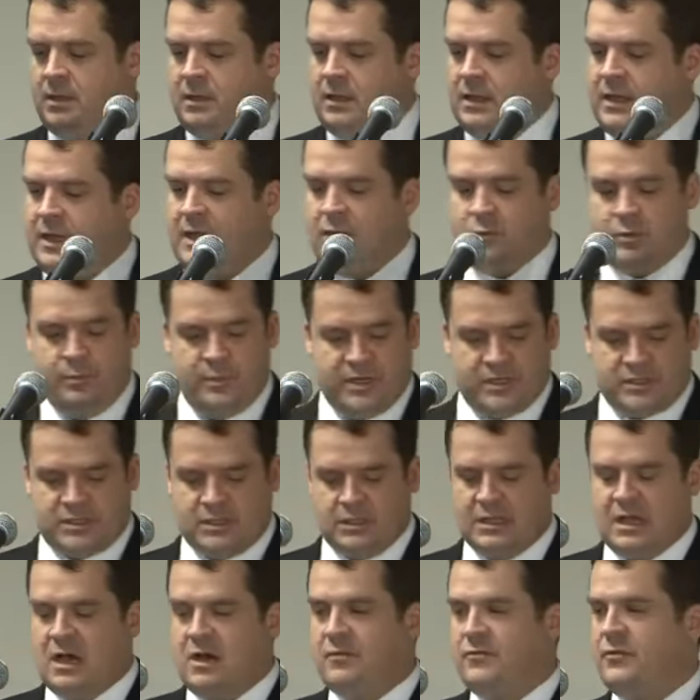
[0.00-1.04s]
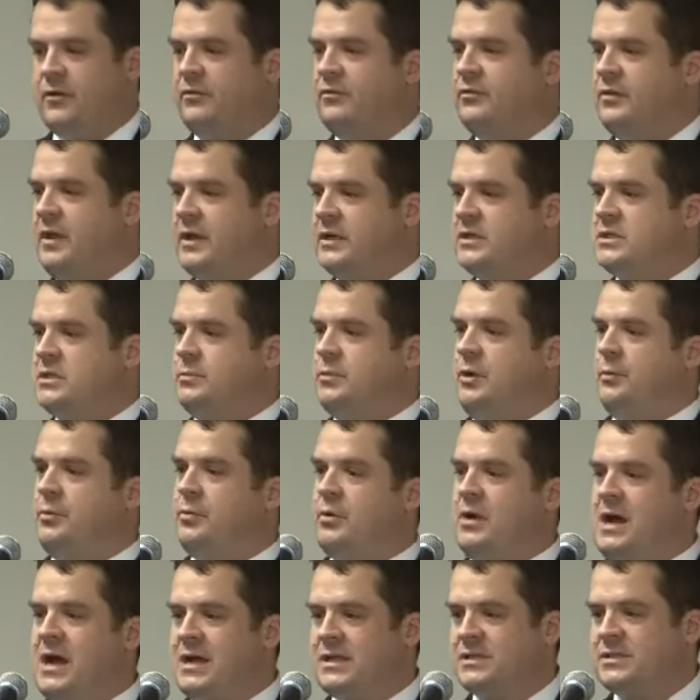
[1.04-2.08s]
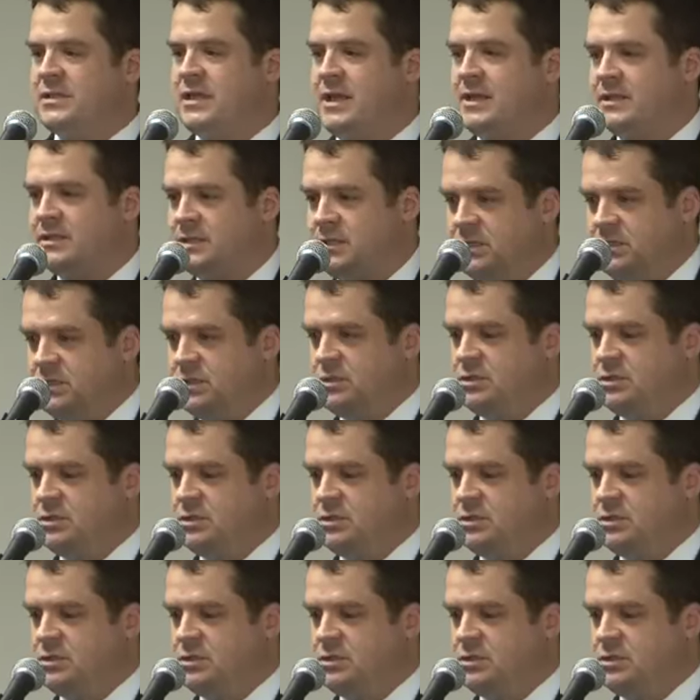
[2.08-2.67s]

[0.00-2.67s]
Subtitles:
And we must allow for flexible processes.